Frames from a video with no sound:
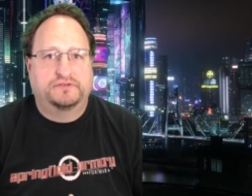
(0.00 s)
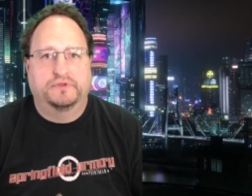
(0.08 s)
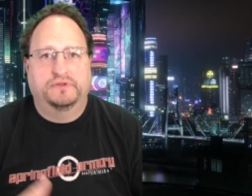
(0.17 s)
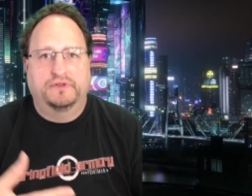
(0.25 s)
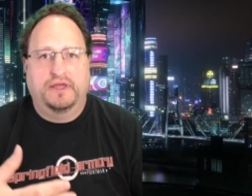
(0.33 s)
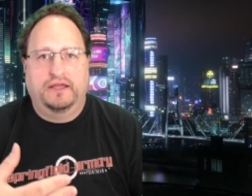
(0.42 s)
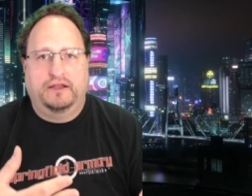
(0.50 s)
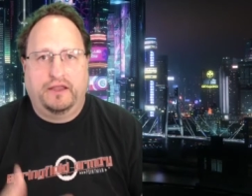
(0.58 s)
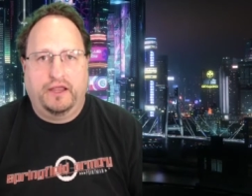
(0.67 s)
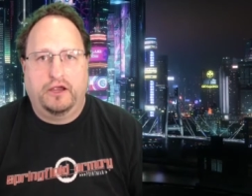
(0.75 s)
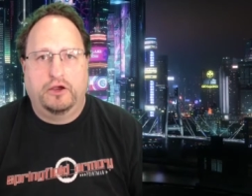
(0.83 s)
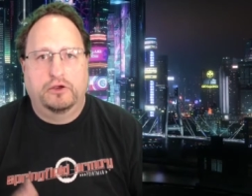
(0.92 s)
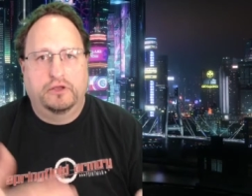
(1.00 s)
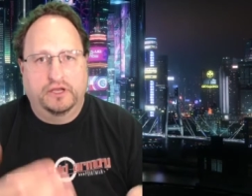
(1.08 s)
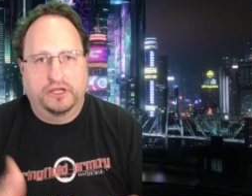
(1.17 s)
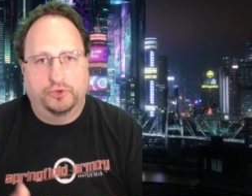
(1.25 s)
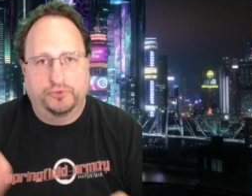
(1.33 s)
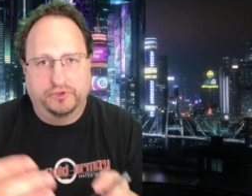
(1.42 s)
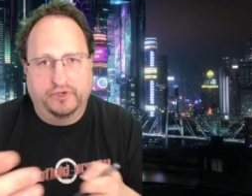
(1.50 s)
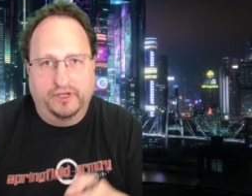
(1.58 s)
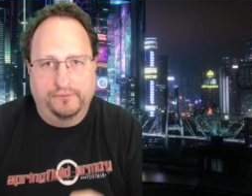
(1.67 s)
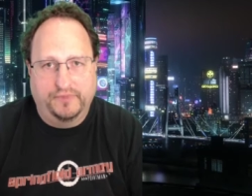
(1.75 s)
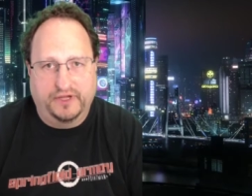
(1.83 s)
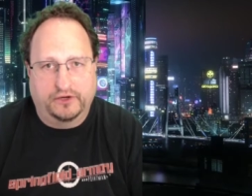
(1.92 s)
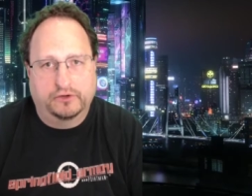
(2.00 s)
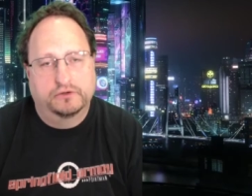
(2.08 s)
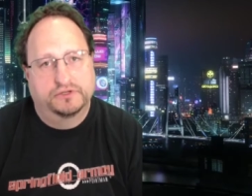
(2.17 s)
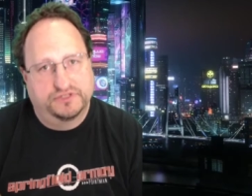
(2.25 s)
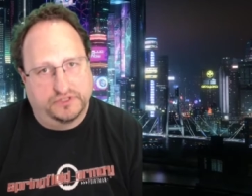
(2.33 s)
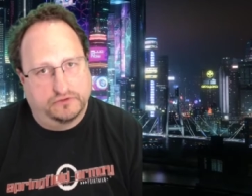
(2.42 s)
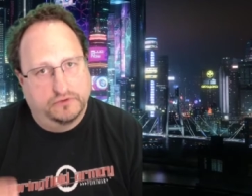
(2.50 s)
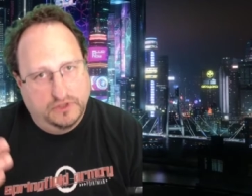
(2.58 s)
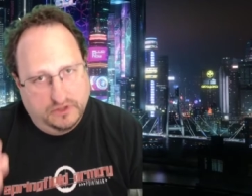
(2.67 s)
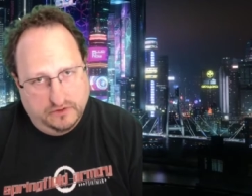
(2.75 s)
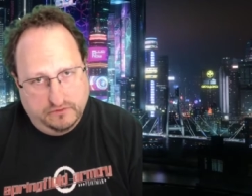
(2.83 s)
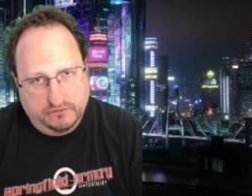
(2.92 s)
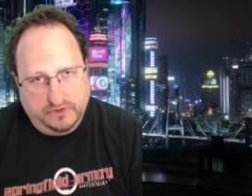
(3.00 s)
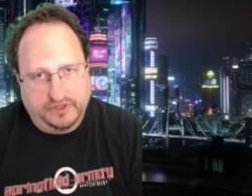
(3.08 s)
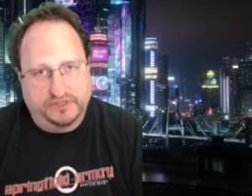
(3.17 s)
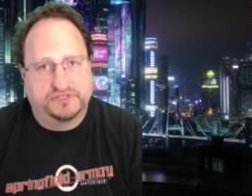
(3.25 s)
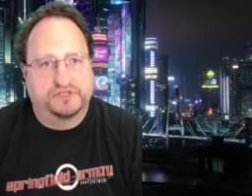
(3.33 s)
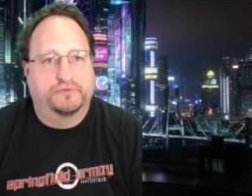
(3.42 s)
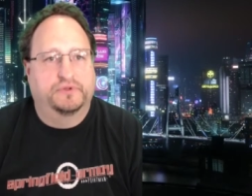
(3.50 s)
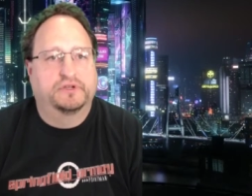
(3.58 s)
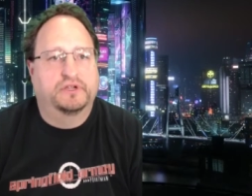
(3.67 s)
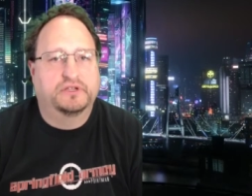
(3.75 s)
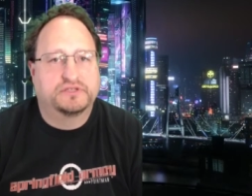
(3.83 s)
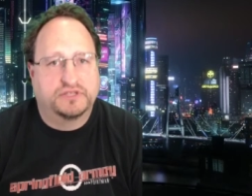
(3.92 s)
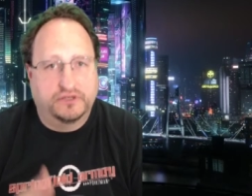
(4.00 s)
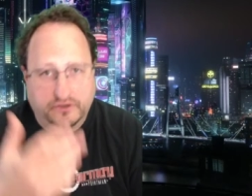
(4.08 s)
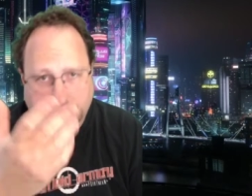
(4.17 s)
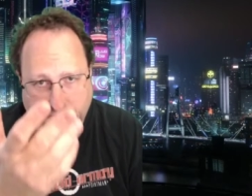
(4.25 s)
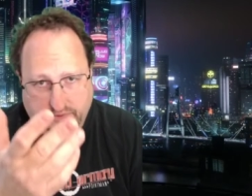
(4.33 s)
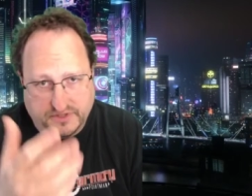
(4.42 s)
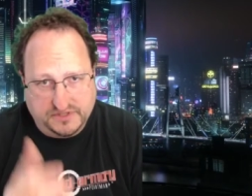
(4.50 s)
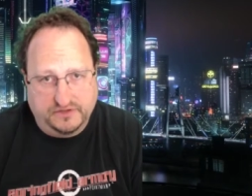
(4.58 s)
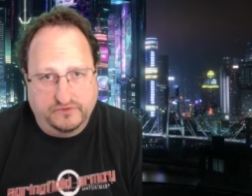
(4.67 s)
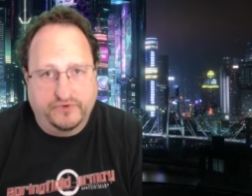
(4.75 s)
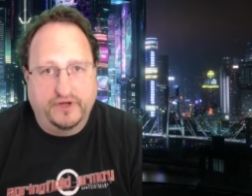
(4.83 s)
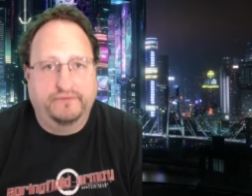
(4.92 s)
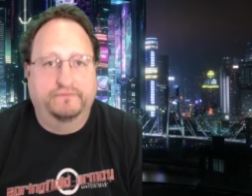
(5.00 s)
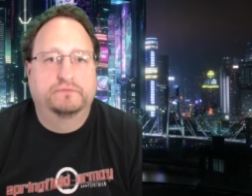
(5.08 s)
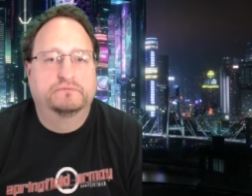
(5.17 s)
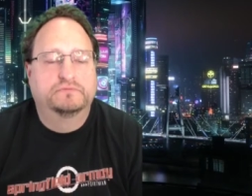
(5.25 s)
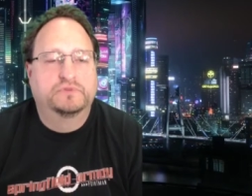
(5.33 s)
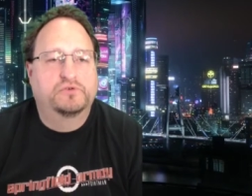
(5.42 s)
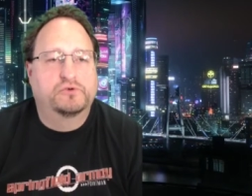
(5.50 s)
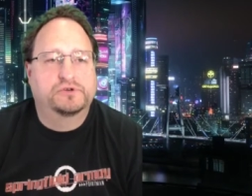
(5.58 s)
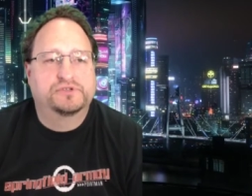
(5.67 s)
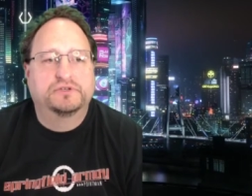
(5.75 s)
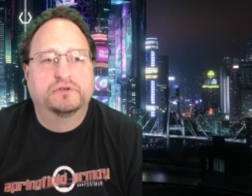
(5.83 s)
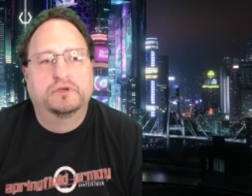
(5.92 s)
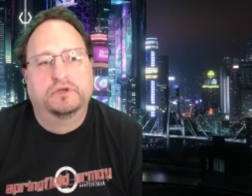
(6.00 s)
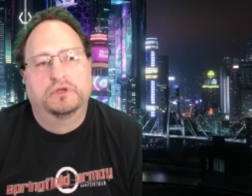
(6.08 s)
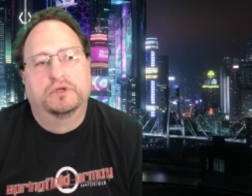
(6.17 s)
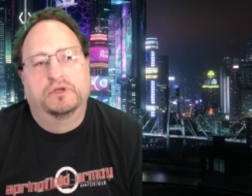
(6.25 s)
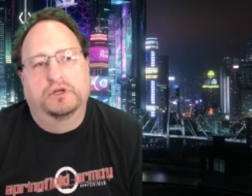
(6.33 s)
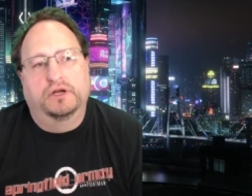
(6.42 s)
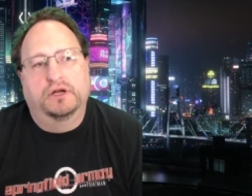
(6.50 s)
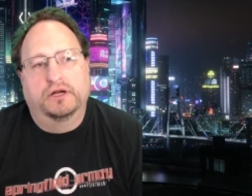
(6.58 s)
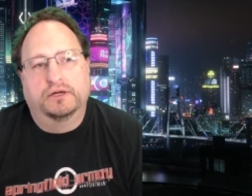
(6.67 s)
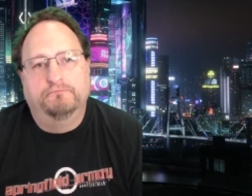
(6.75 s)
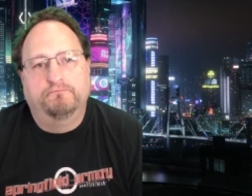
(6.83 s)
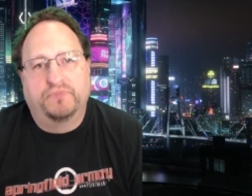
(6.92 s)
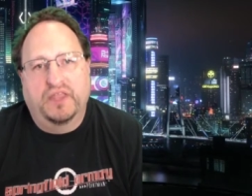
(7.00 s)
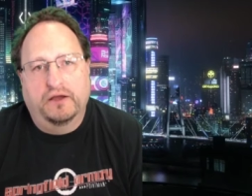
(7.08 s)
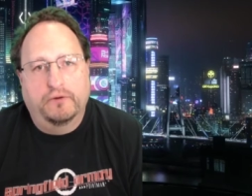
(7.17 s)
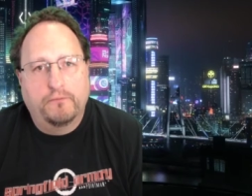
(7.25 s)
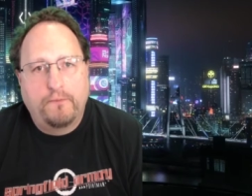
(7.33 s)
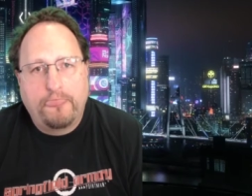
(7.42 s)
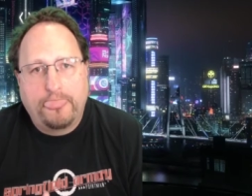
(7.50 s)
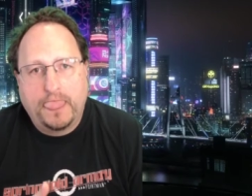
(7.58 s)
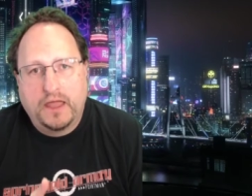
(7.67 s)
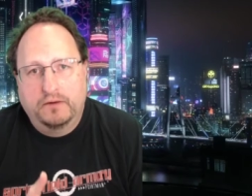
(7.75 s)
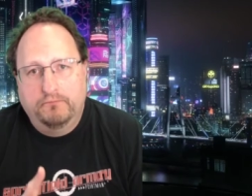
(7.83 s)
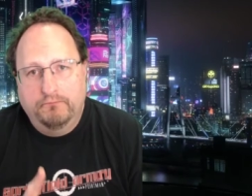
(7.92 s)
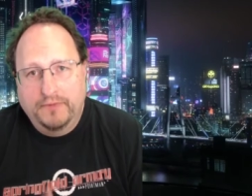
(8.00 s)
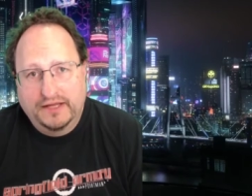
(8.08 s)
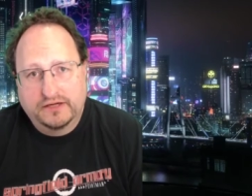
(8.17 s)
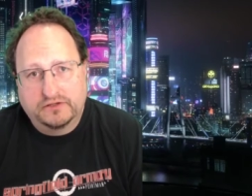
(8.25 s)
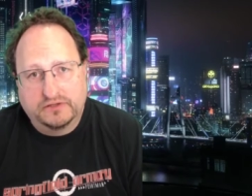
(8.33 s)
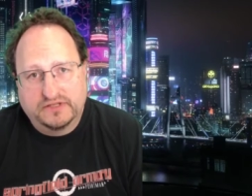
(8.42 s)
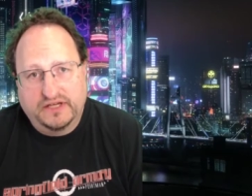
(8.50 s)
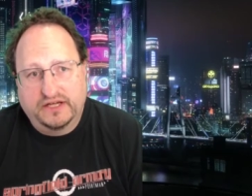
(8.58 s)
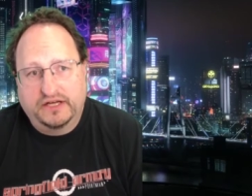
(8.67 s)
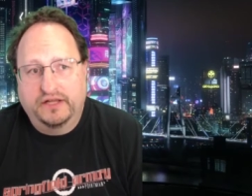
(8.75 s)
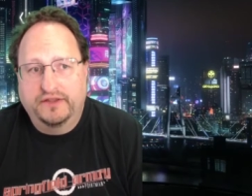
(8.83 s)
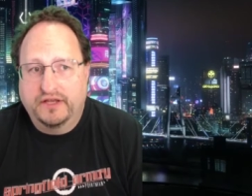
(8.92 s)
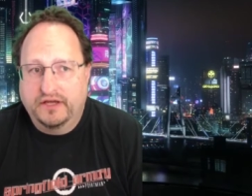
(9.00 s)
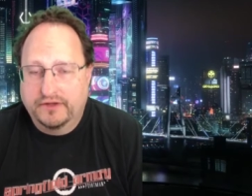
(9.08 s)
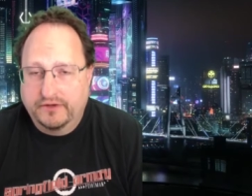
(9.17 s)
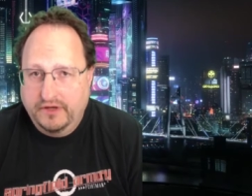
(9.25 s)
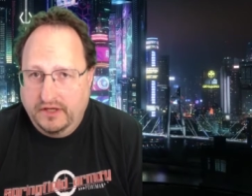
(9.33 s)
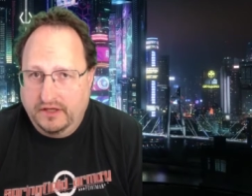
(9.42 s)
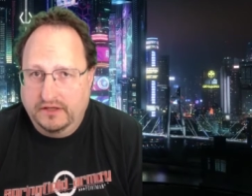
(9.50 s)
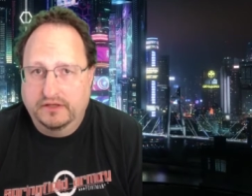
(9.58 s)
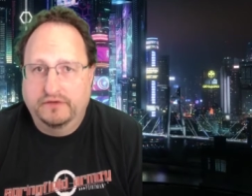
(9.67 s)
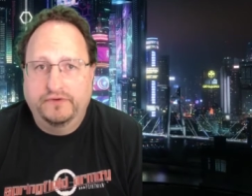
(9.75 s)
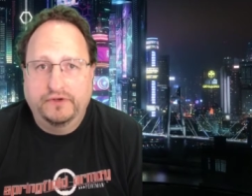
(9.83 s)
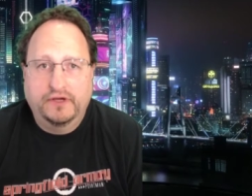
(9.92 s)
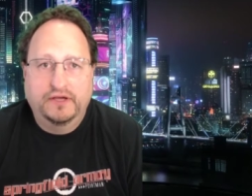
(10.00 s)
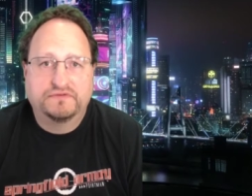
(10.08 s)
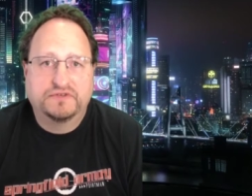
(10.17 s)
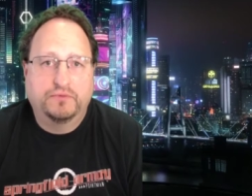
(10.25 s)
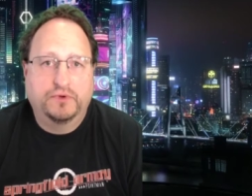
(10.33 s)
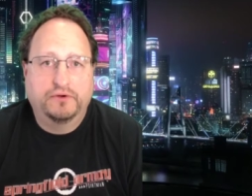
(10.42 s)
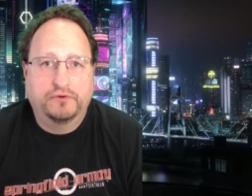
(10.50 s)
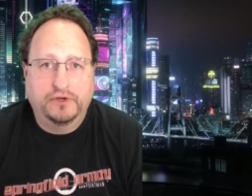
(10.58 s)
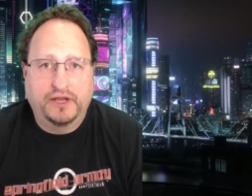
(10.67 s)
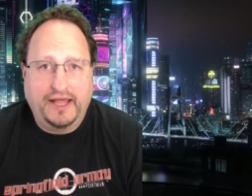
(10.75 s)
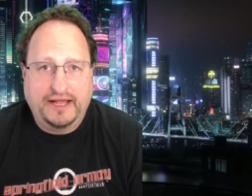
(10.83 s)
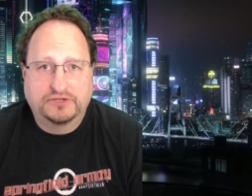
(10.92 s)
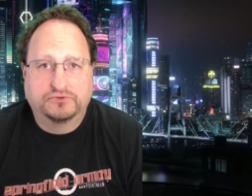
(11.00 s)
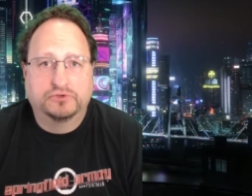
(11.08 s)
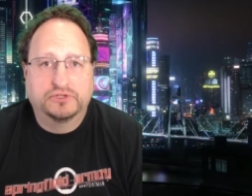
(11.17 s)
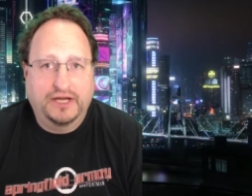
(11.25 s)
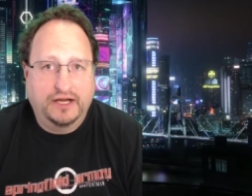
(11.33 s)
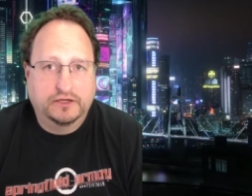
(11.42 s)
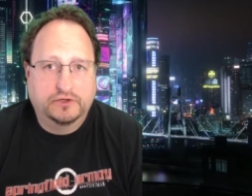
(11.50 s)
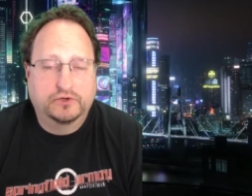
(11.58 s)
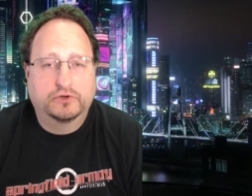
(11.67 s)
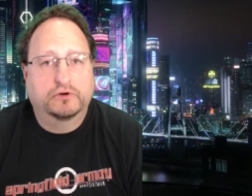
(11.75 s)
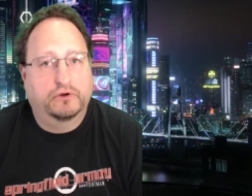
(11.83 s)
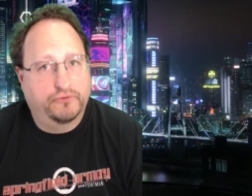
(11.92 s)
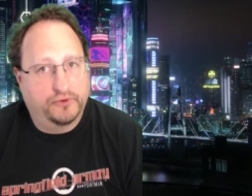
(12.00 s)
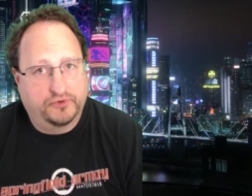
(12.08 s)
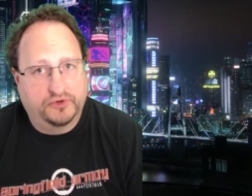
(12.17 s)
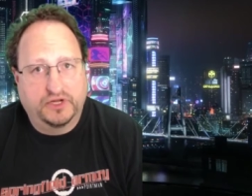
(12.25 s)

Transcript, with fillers: faster than that care can help you get better. So can something to consider and depends on the ref, of course. Um, now Medical tech, on the other hand, if you have somebody, an actual doctor